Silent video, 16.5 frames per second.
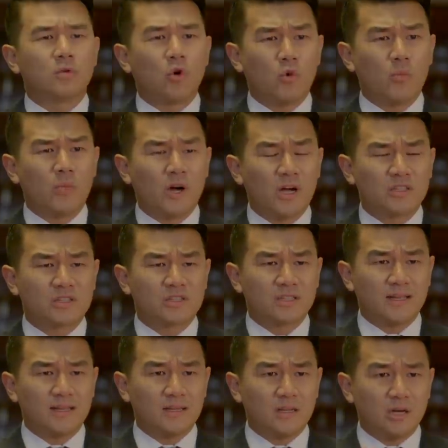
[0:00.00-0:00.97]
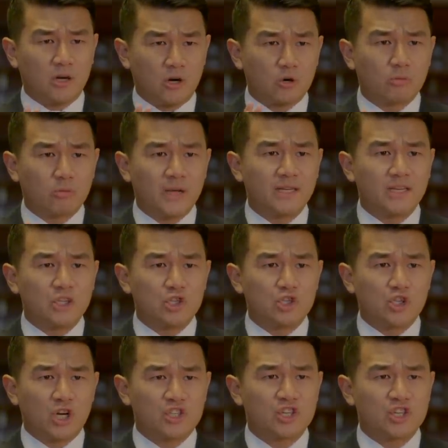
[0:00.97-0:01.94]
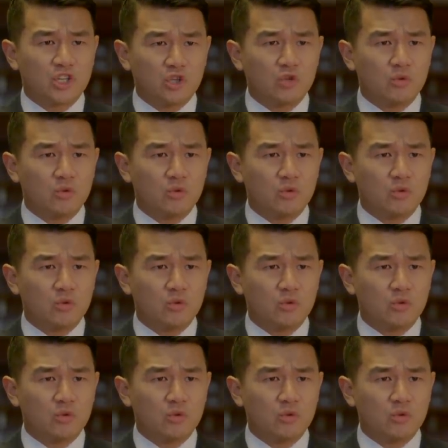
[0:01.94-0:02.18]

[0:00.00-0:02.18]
Robots are already judging